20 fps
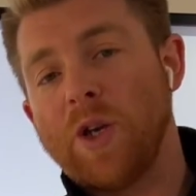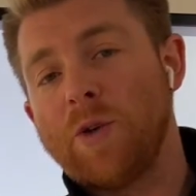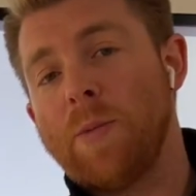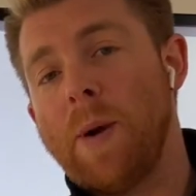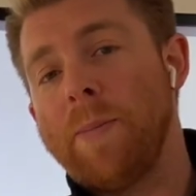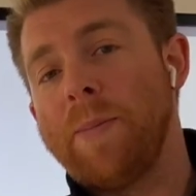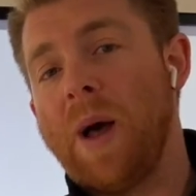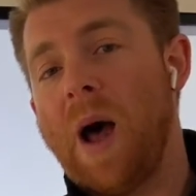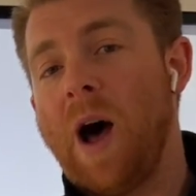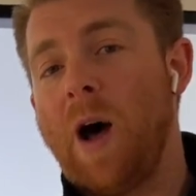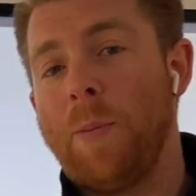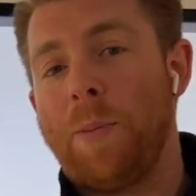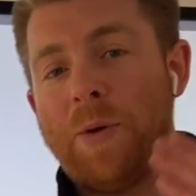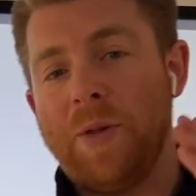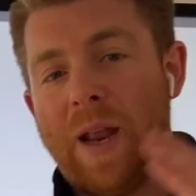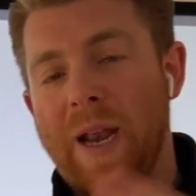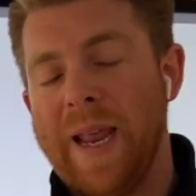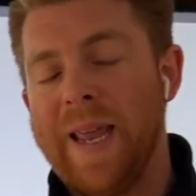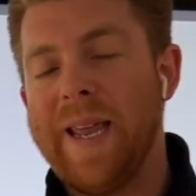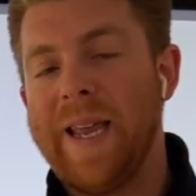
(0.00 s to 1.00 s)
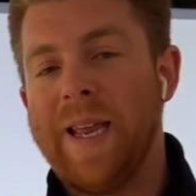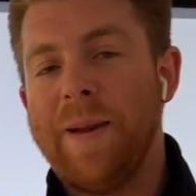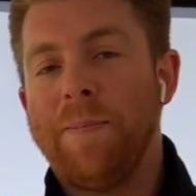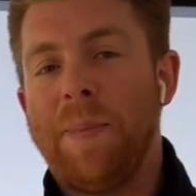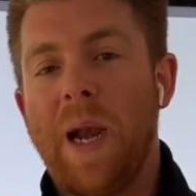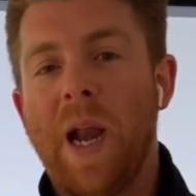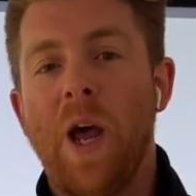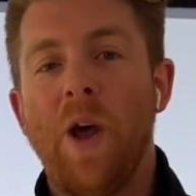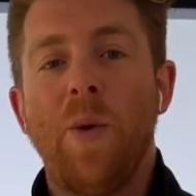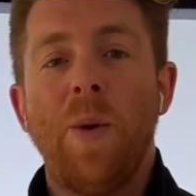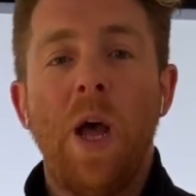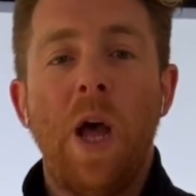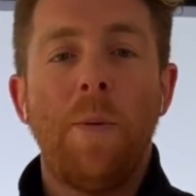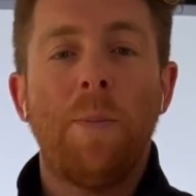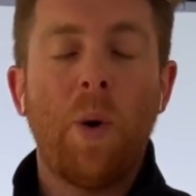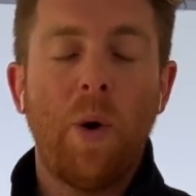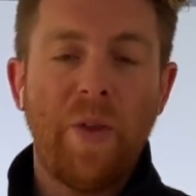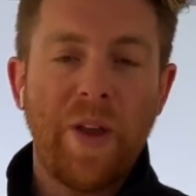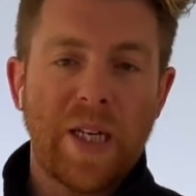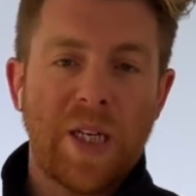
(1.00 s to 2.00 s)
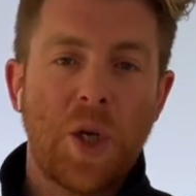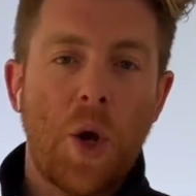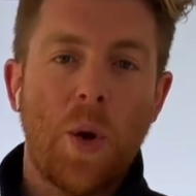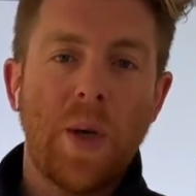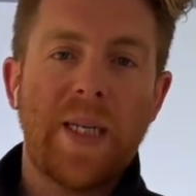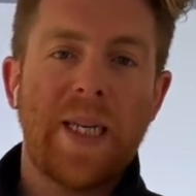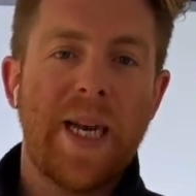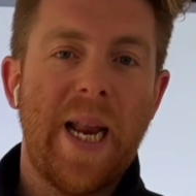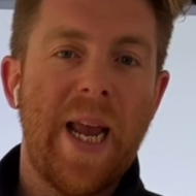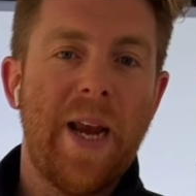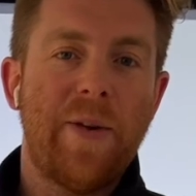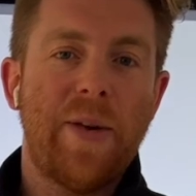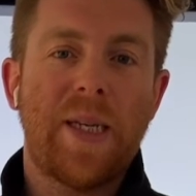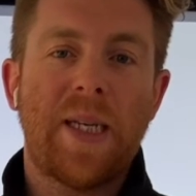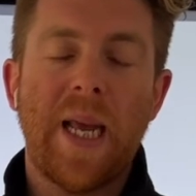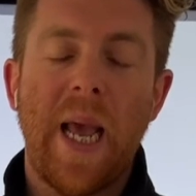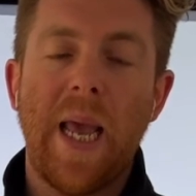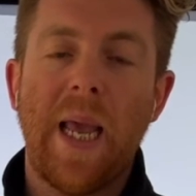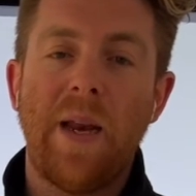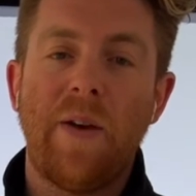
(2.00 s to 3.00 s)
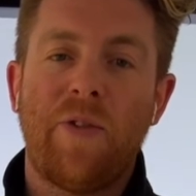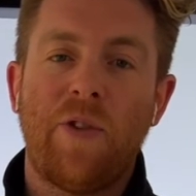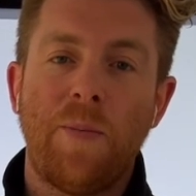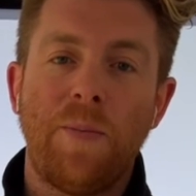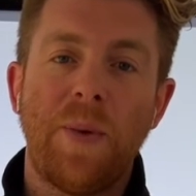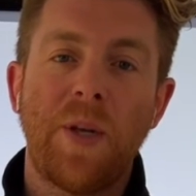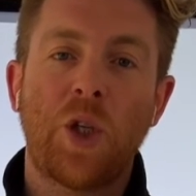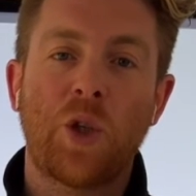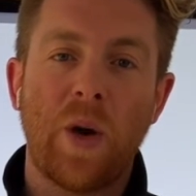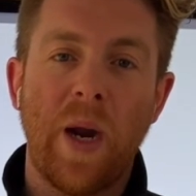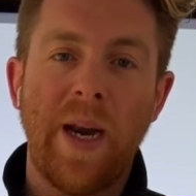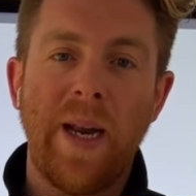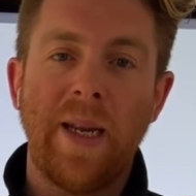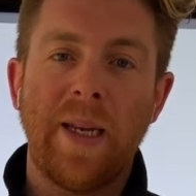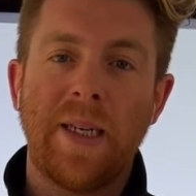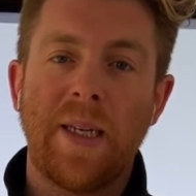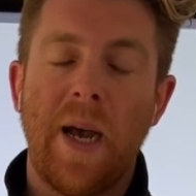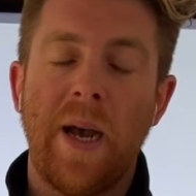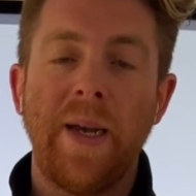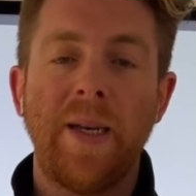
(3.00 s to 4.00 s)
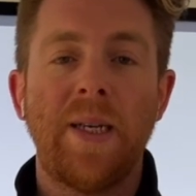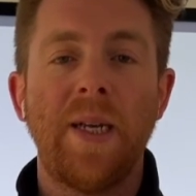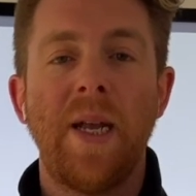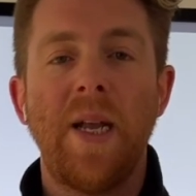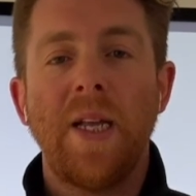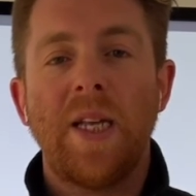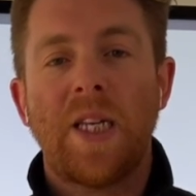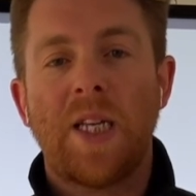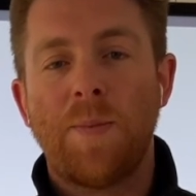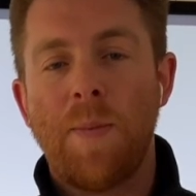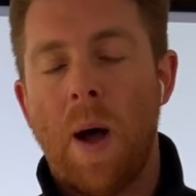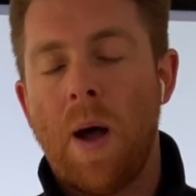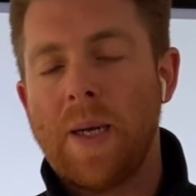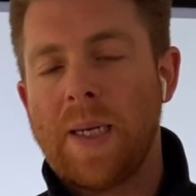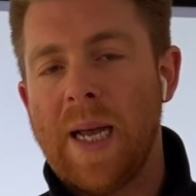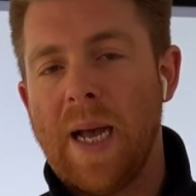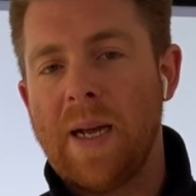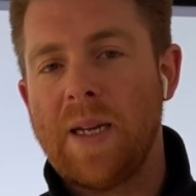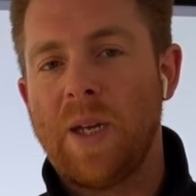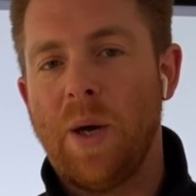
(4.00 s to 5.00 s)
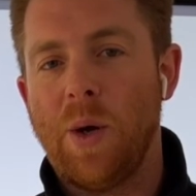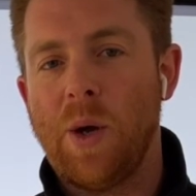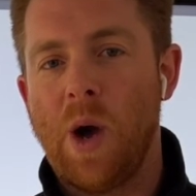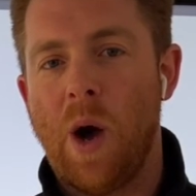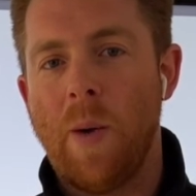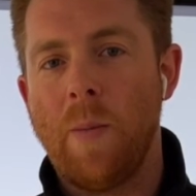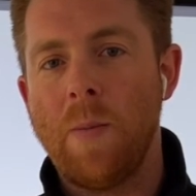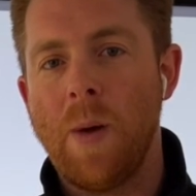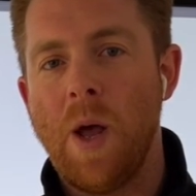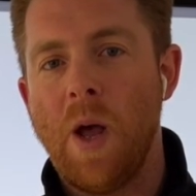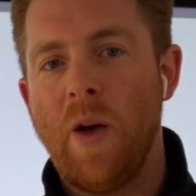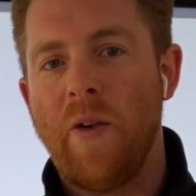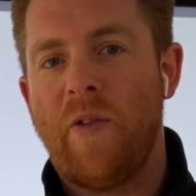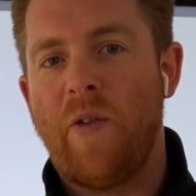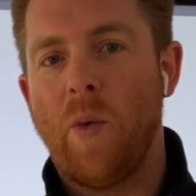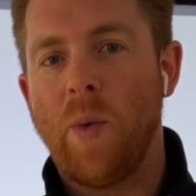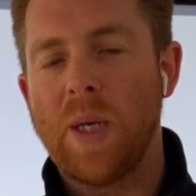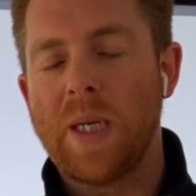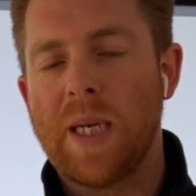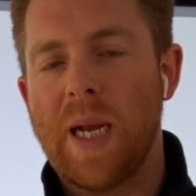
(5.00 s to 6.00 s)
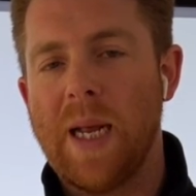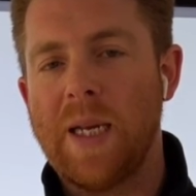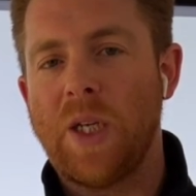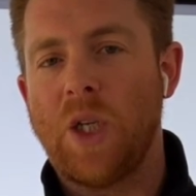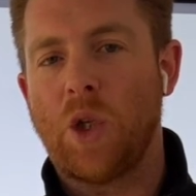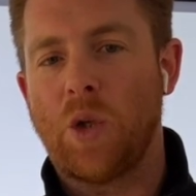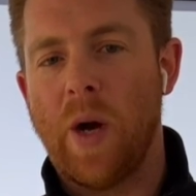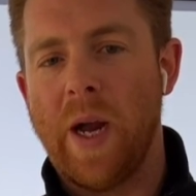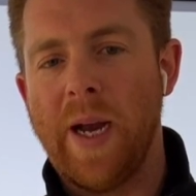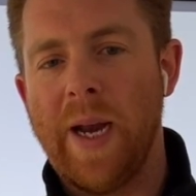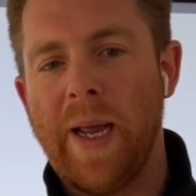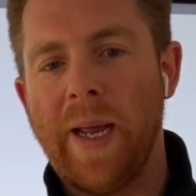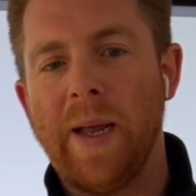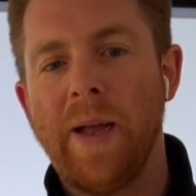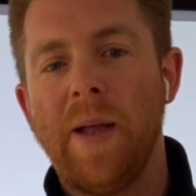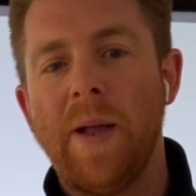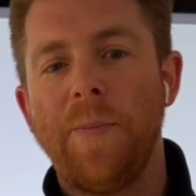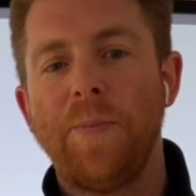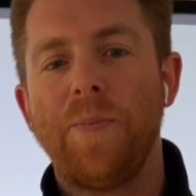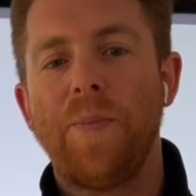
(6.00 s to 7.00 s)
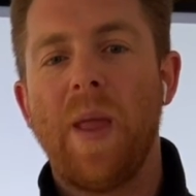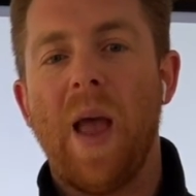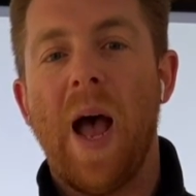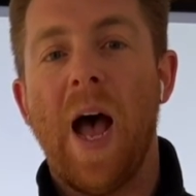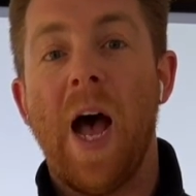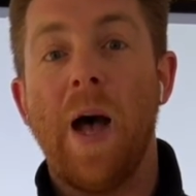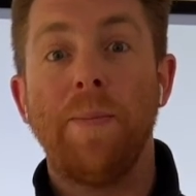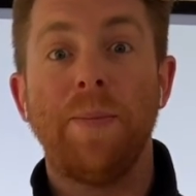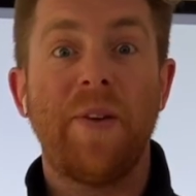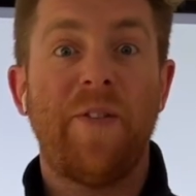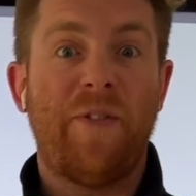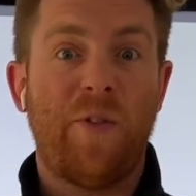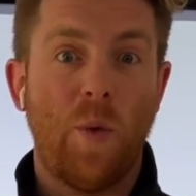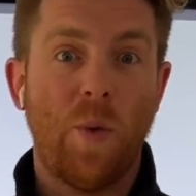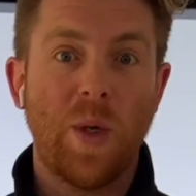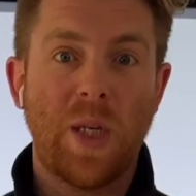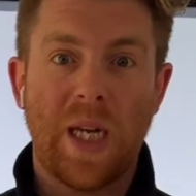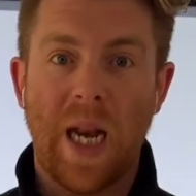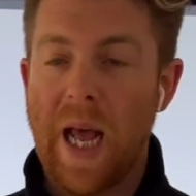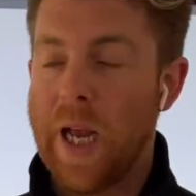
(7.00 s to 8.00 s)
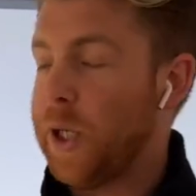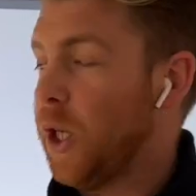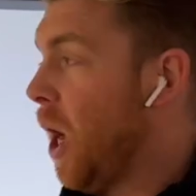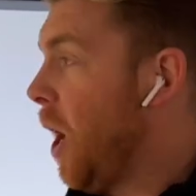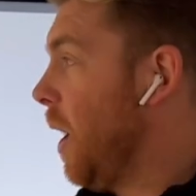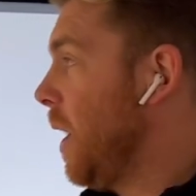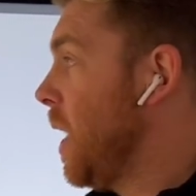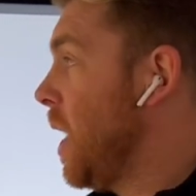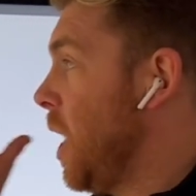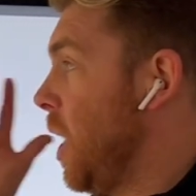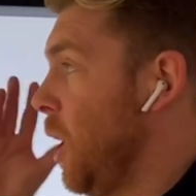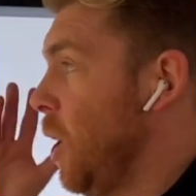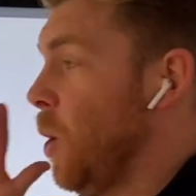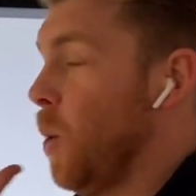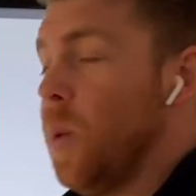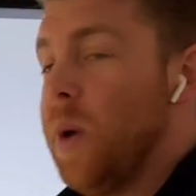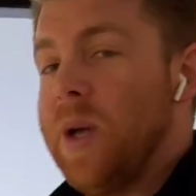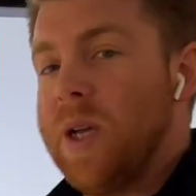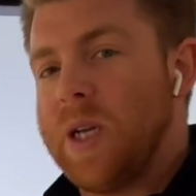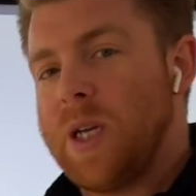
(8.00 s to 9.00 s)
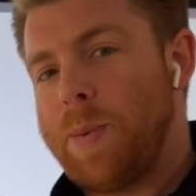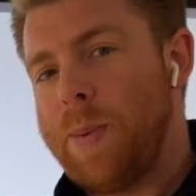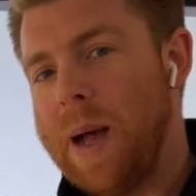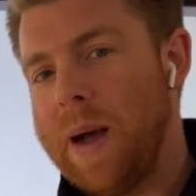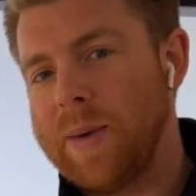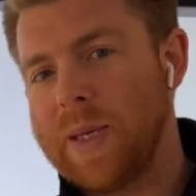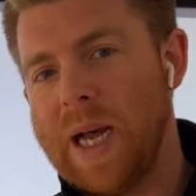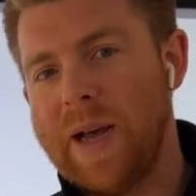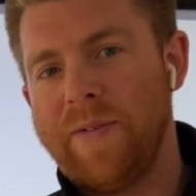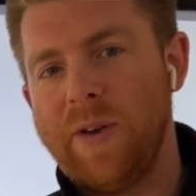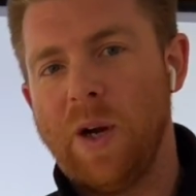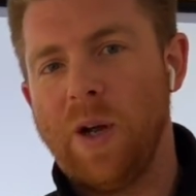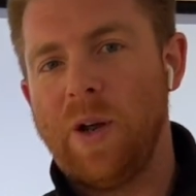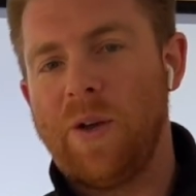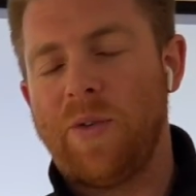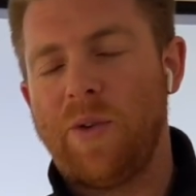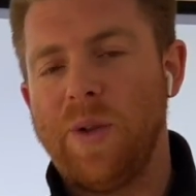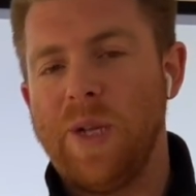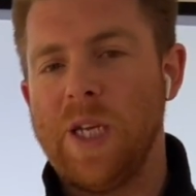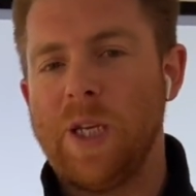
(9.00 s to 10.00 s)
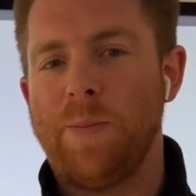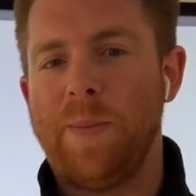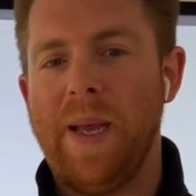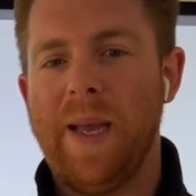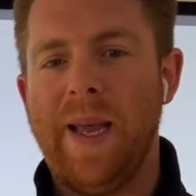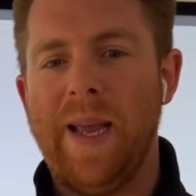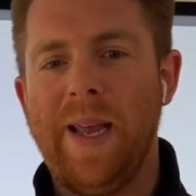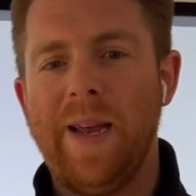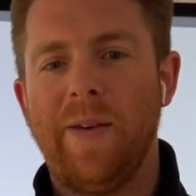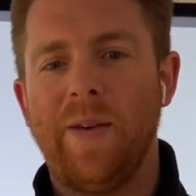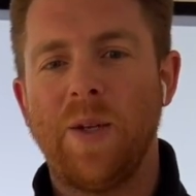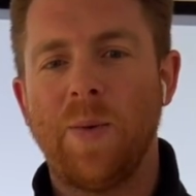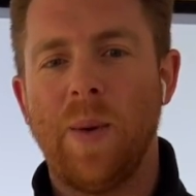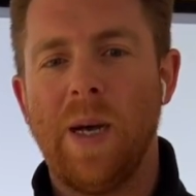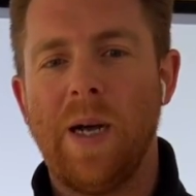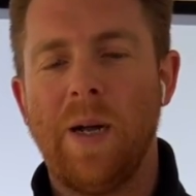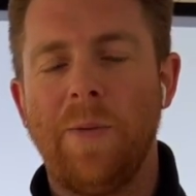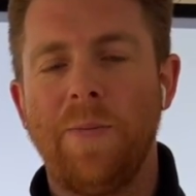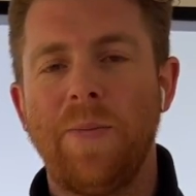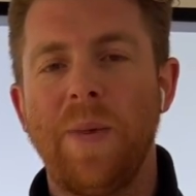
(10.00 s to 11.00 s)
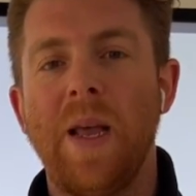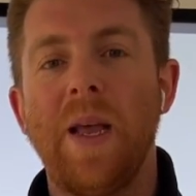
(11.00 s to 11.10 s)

Remember, I'll put the link in below, but this content here is taken from the training site, smarttech.com/training /IQ, to be able to have a look through this bit here as well.